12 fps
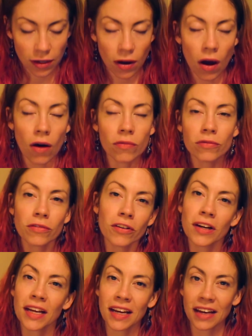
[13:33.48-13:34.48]

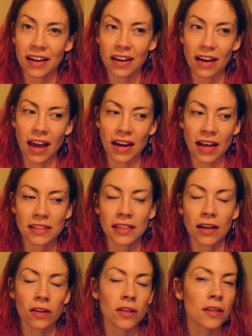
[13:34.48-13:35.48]
comforting, and has
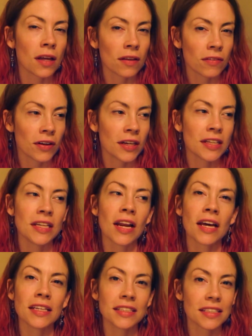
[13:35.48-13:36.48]
like a very
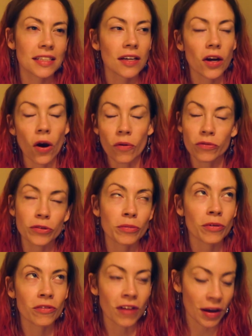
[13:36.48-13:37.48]
nice,
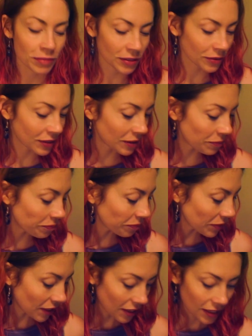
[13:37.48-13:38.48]
comfortable vibe to it.
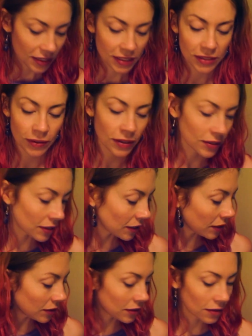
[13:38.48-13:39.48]
So here's a
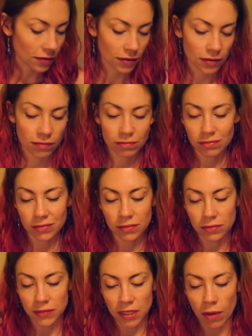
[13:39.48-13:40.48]
little
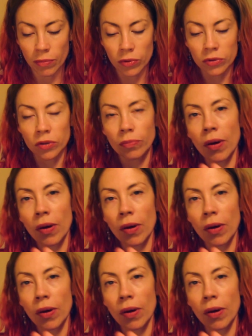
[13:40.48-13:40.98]
tumbled or